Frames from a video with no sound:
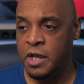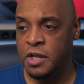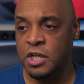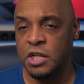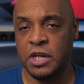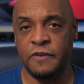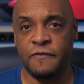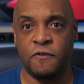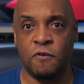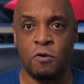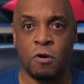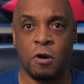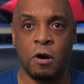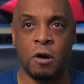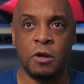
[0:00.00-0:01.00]
You're
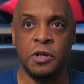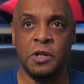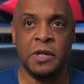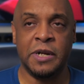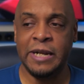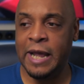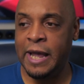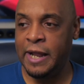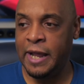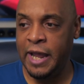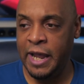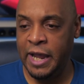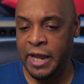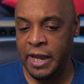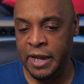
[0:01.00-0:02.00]
looking at
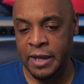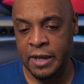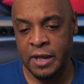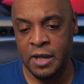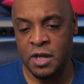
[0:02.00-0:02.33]
a